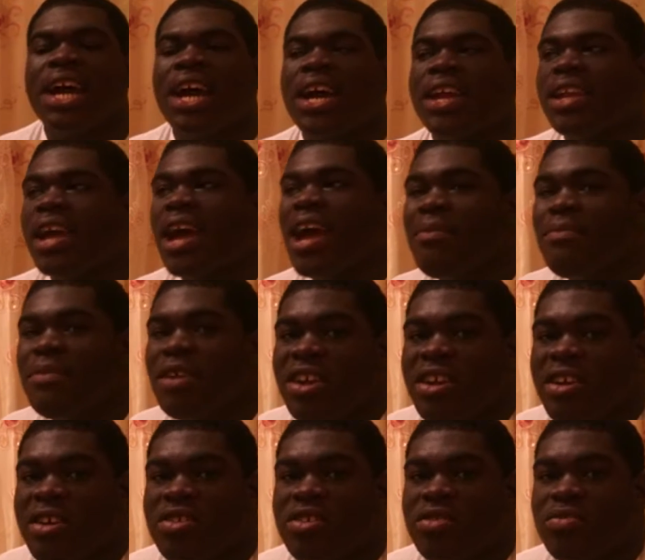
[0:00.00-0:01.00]
and I'm
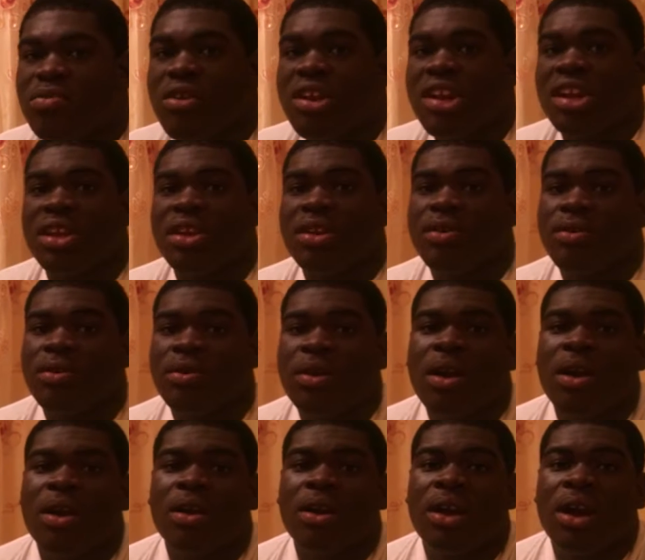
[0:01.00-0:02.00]
here to bring you
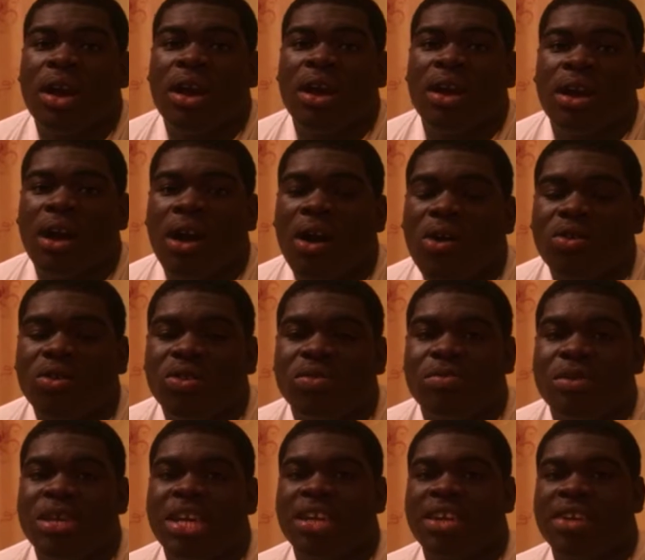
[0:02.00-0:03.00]
how to
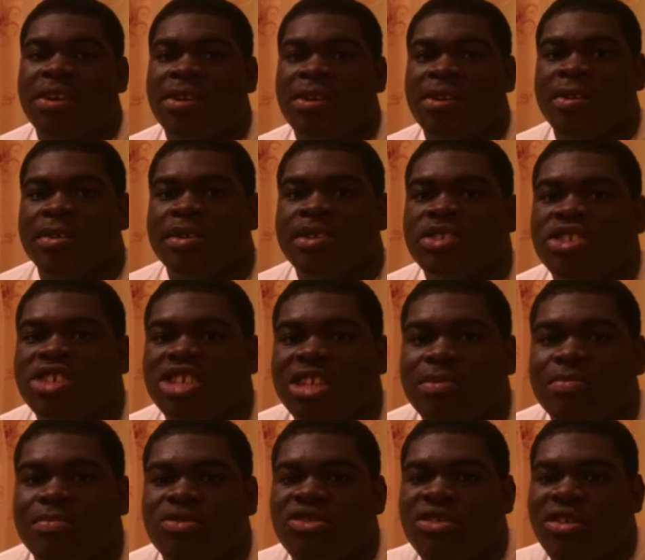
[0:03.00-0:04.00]
make your
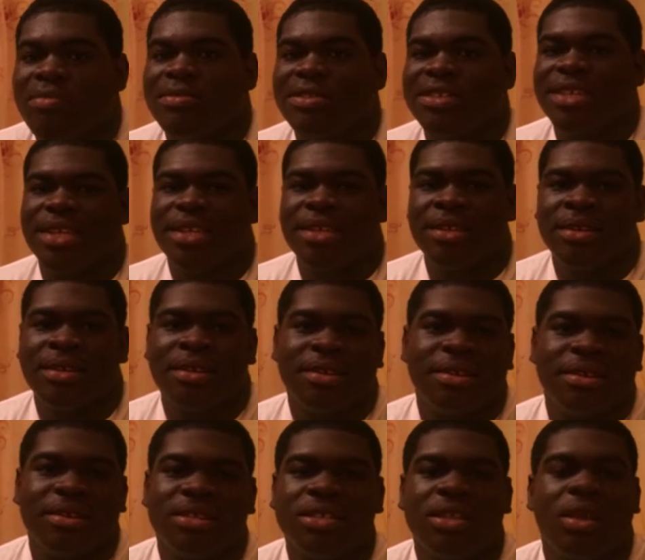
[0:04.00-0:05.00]
cheap drum set
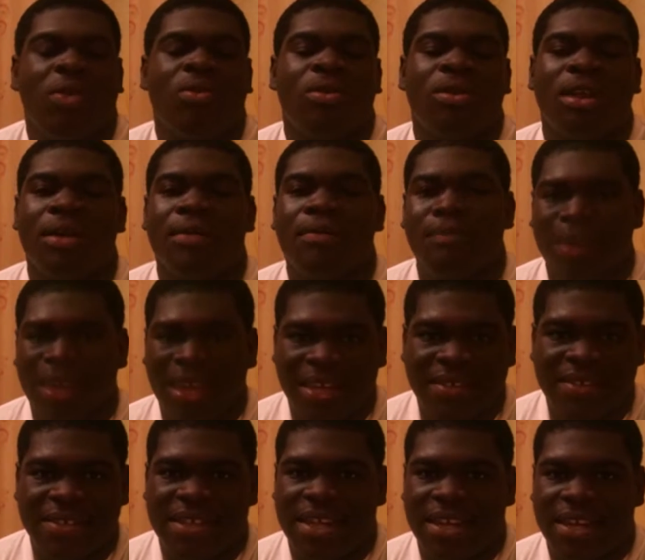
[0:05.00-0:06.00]
sound
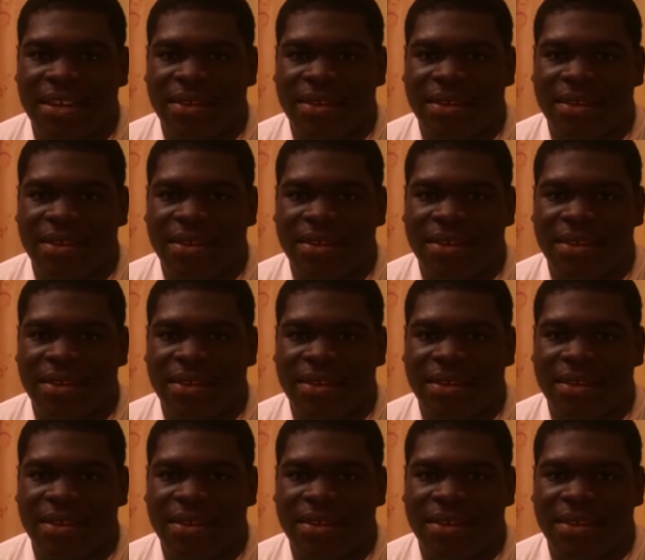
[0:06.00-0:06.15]
amazing.